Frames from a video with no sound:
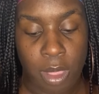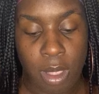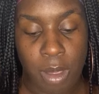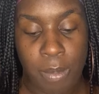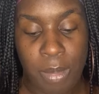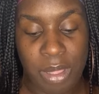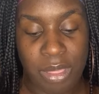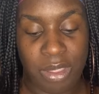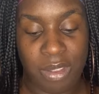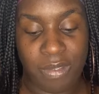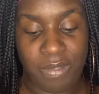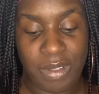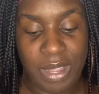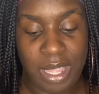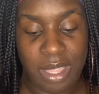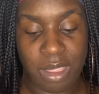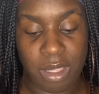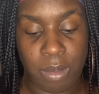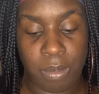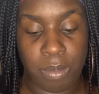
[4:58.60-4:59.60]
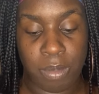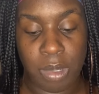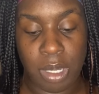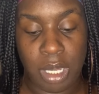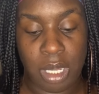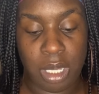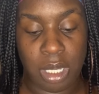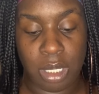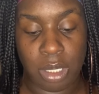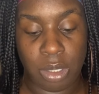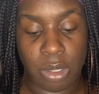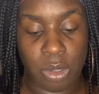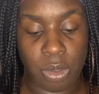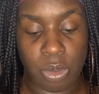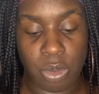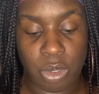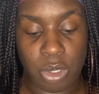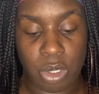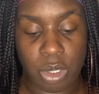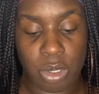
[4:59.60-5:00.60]
but their father
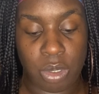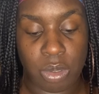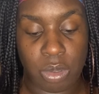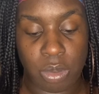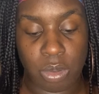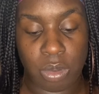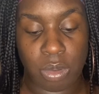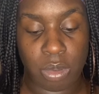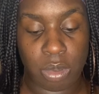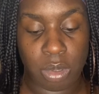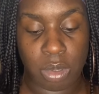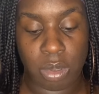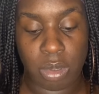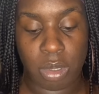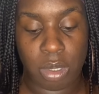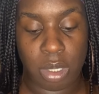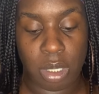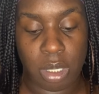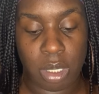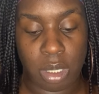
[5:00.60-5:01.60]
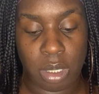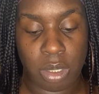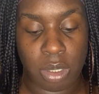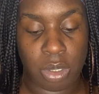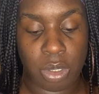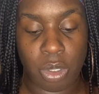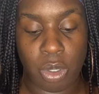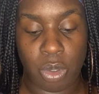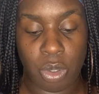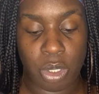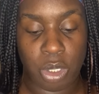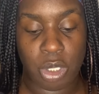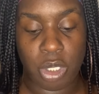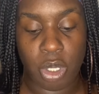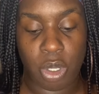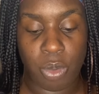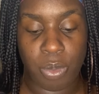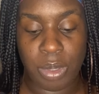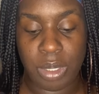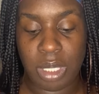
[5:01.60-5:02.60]
goes toe to
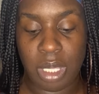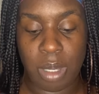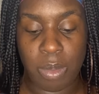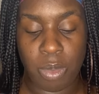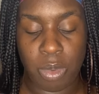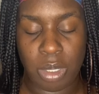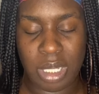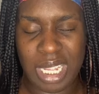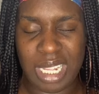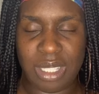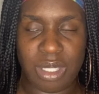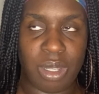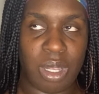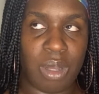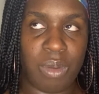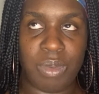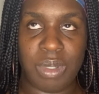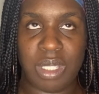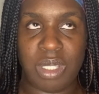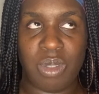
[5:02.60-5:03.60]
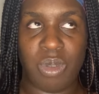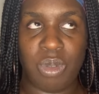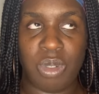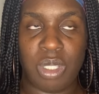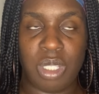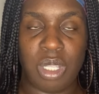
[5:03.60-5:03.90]
toe with them, or not to almost toe to